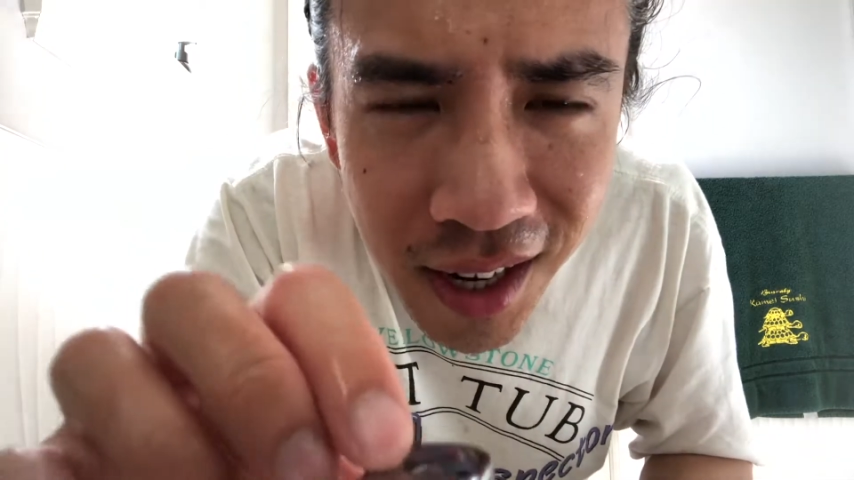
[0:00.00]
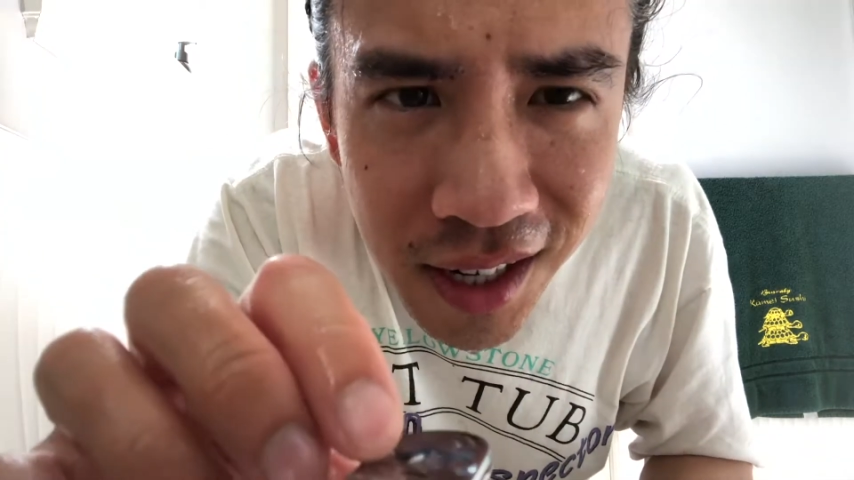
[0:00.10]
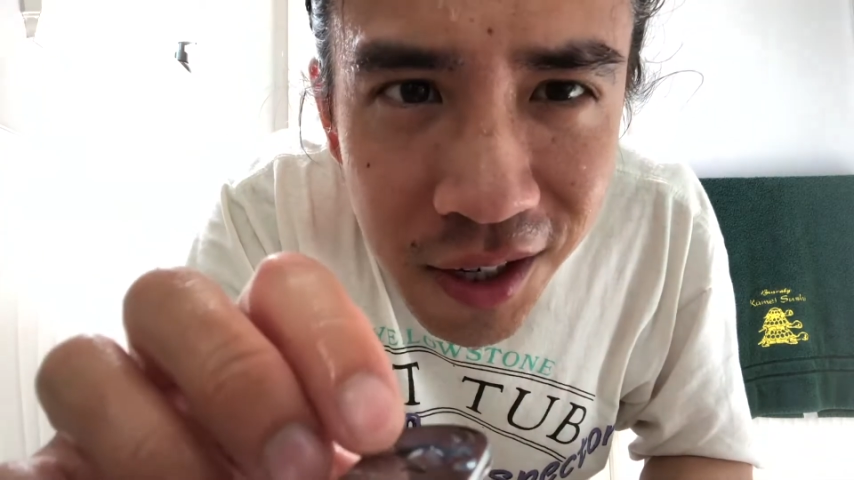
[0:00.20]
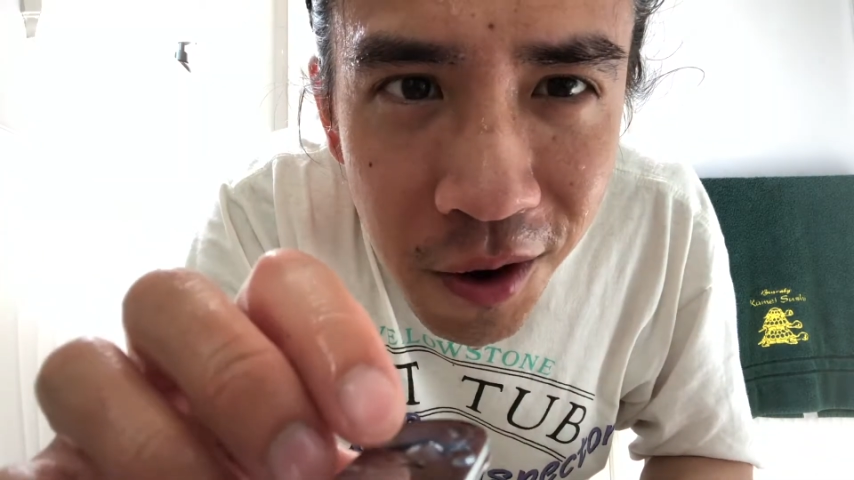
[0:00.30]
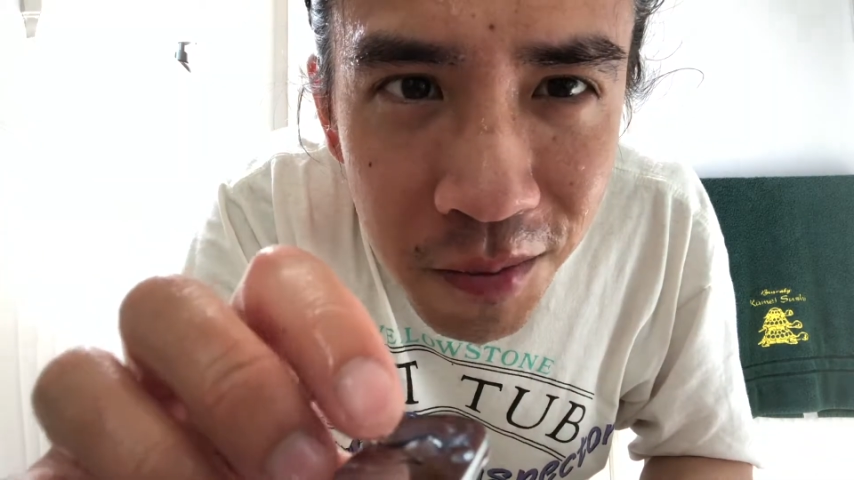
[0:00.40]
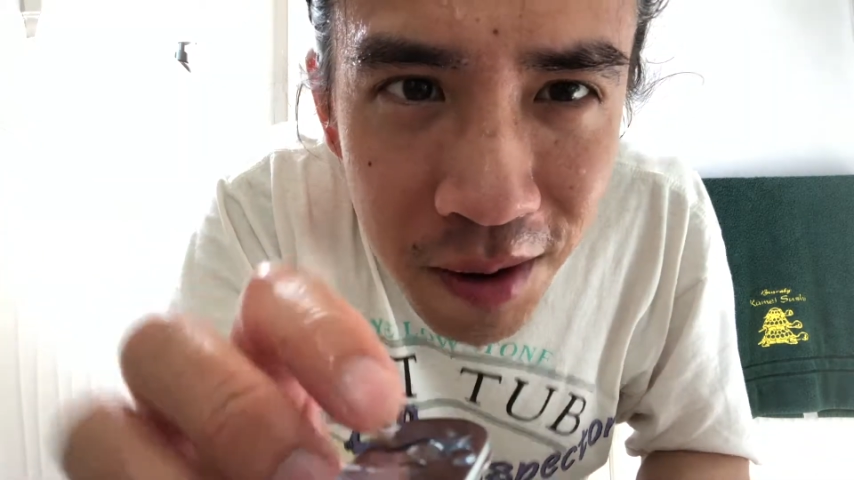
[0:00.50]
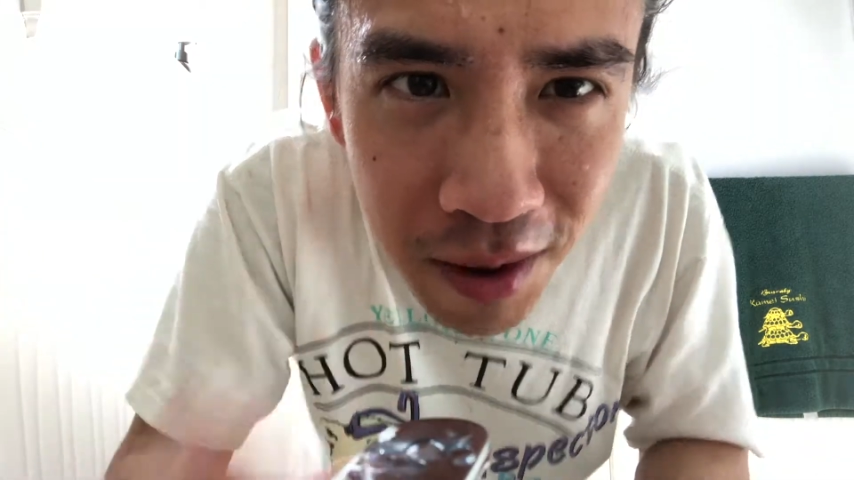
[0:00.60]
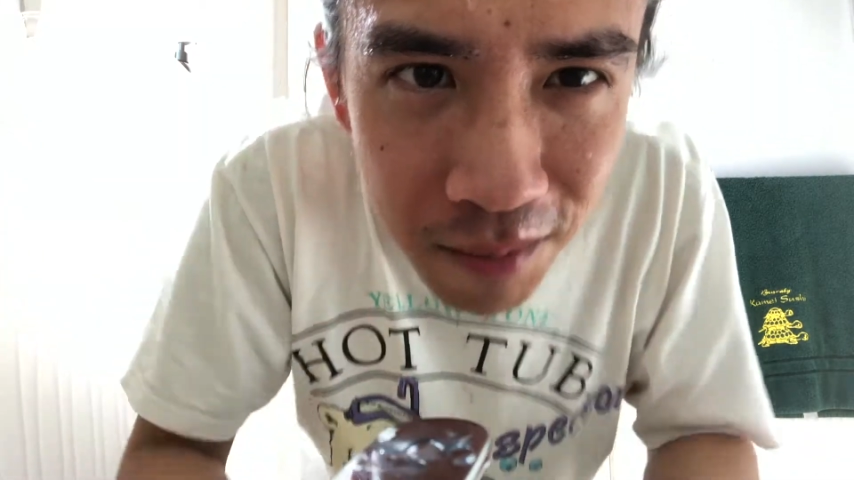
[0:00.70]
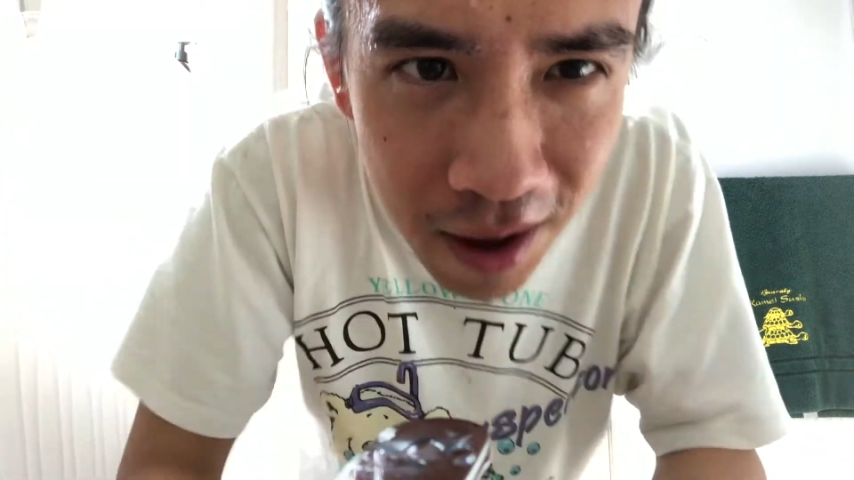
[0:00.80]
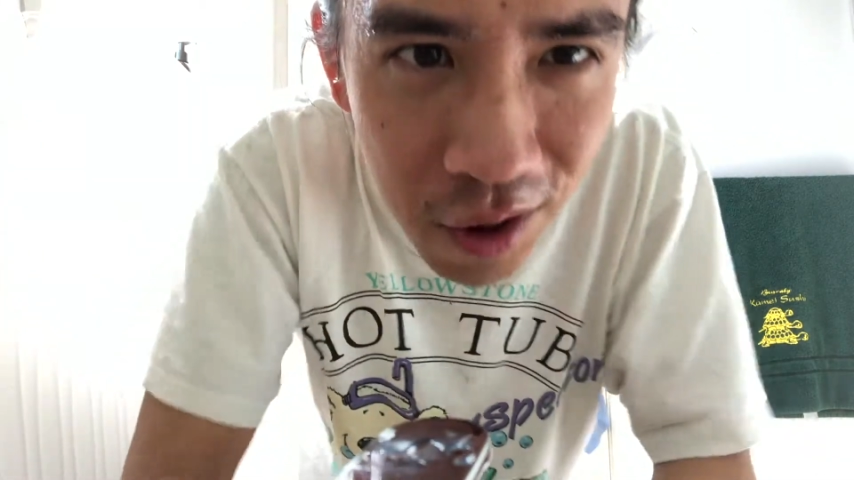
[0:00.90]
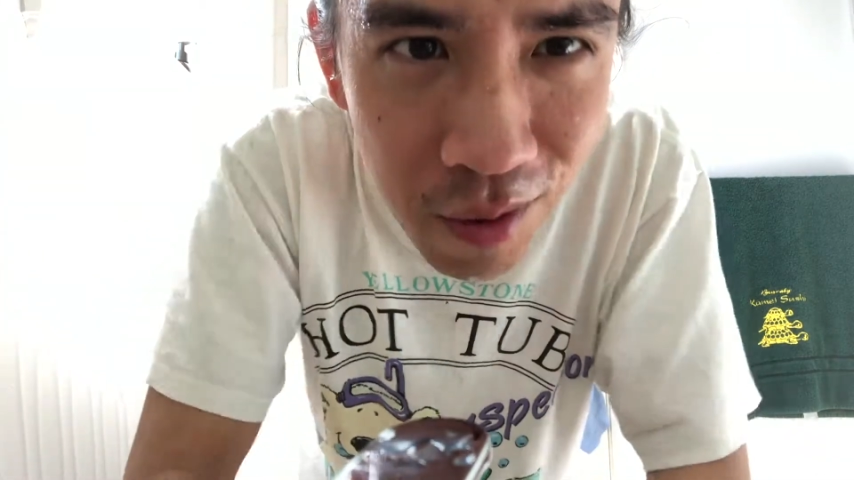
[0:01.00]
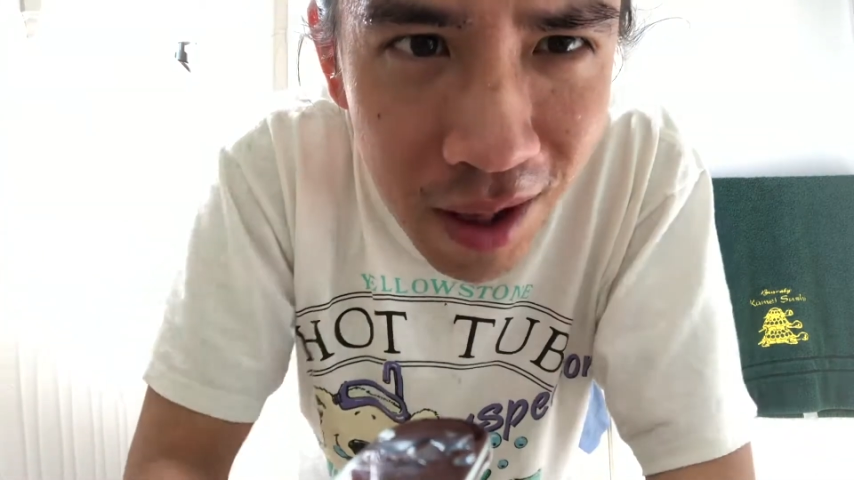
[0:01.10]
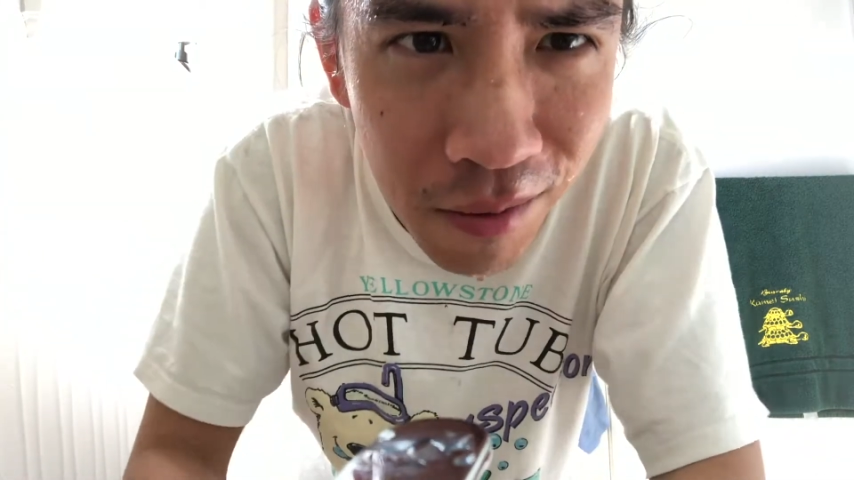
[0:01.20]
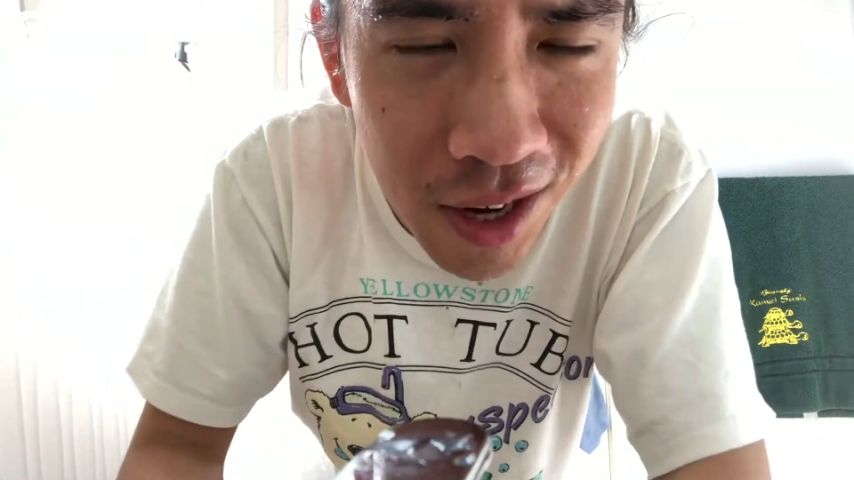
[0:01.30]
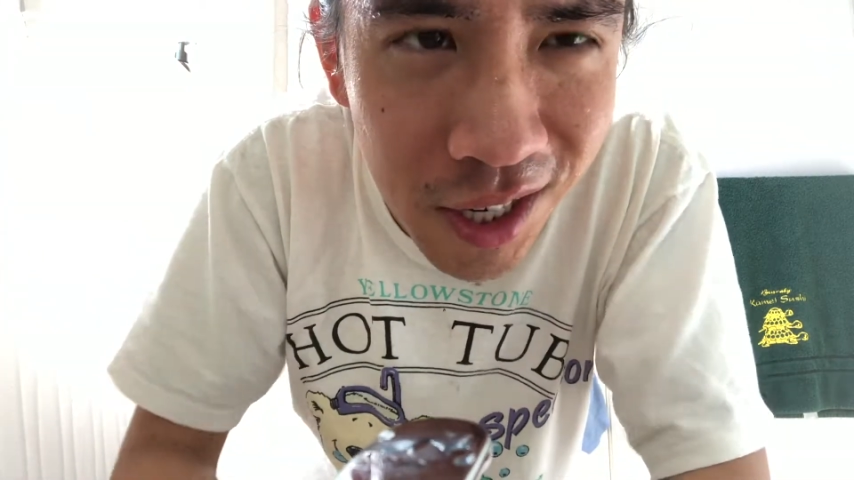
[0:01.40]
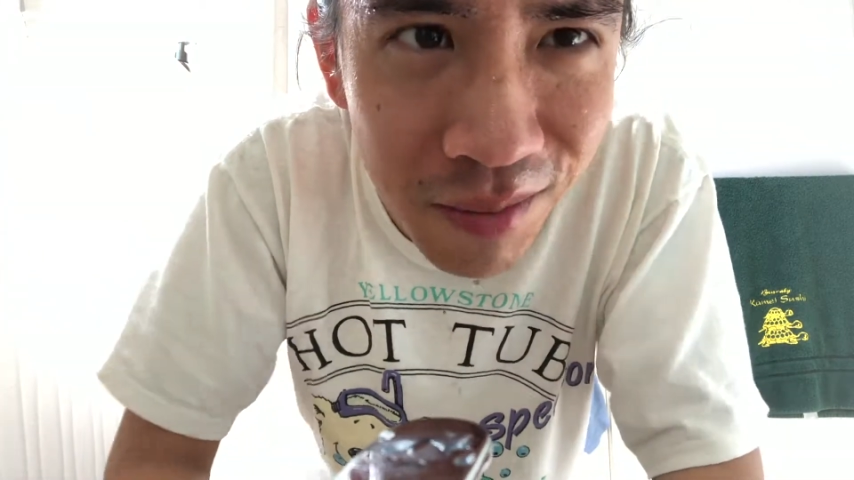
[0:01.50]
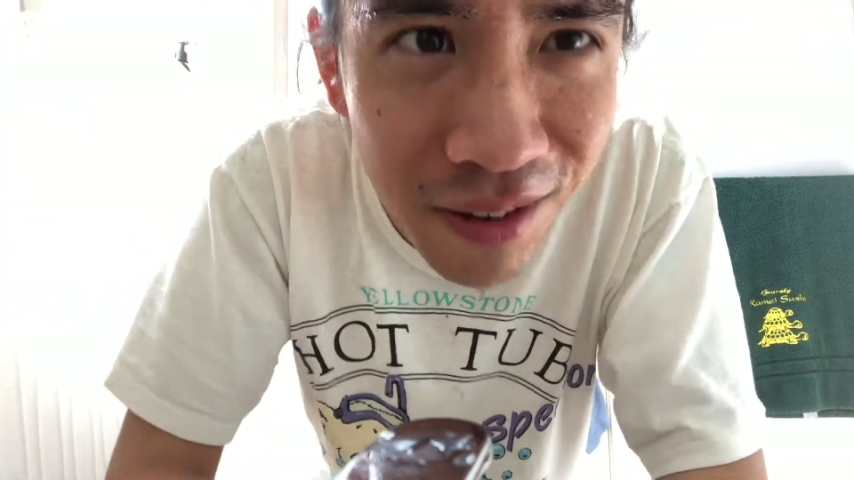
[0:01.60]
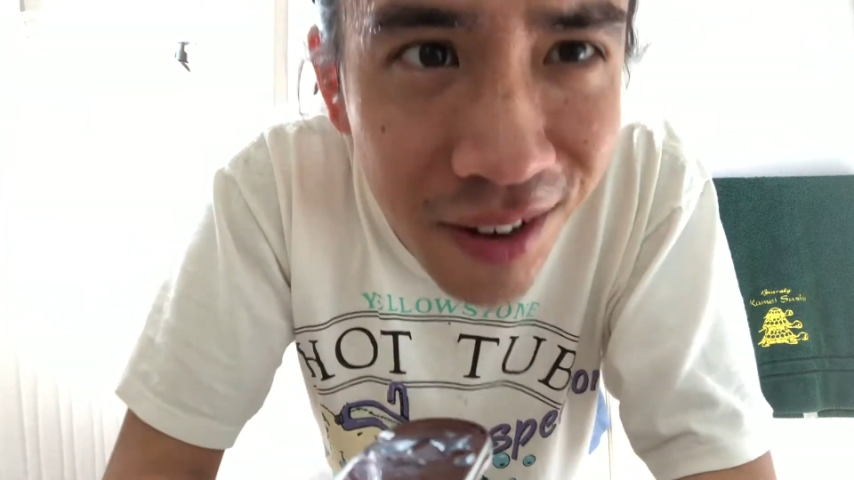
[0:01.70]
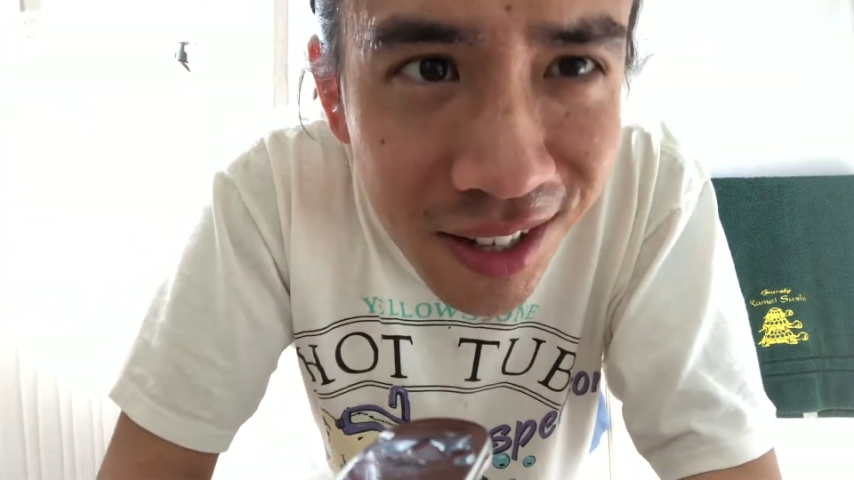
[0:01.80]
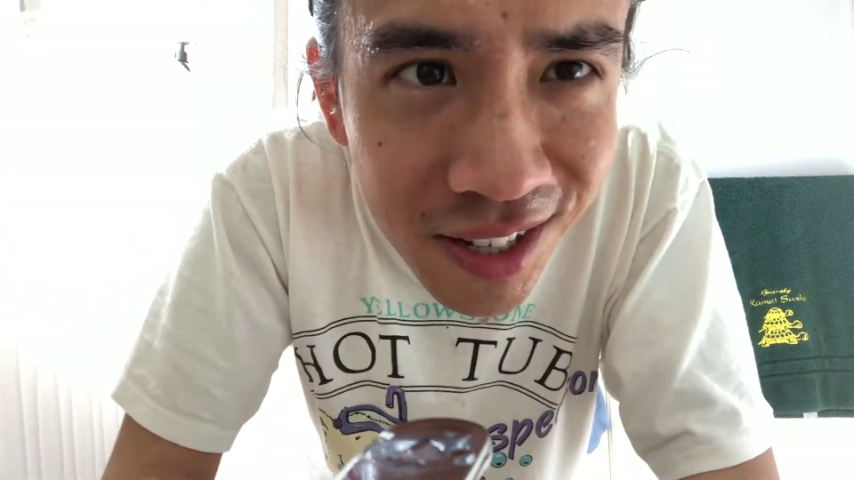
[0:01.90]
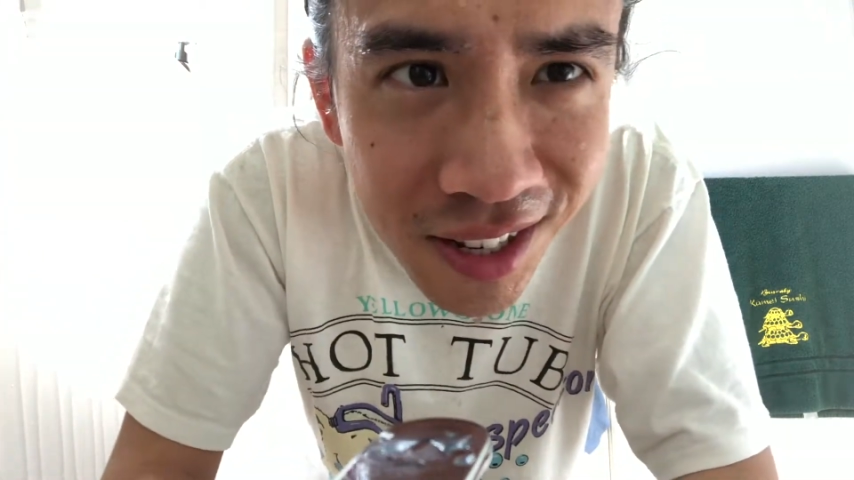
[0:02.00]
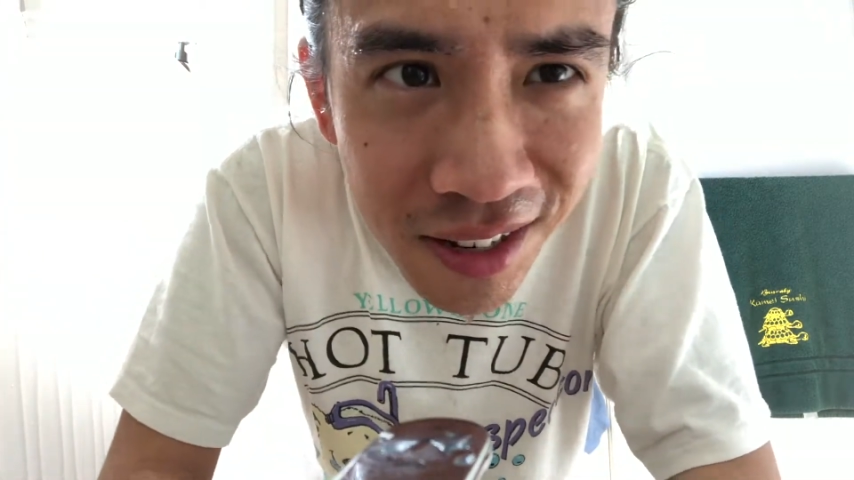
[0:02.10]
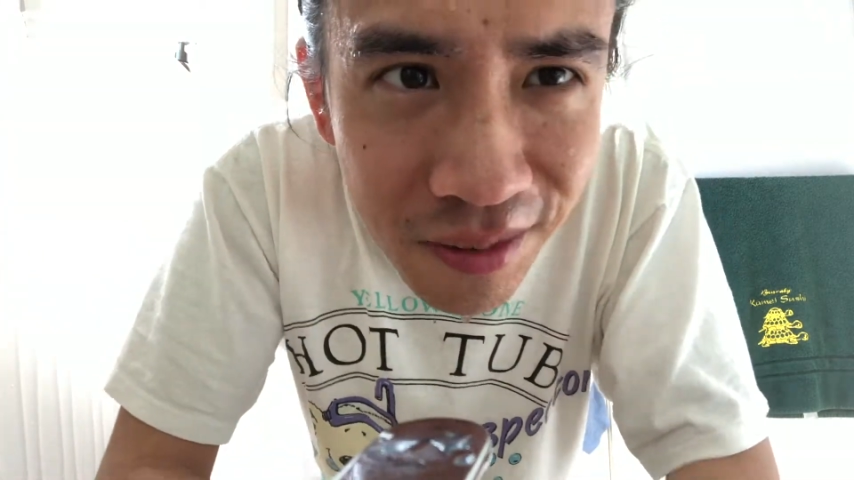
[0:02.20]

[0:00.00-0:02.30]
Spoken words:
I just opened my mouth while I'm washing my face.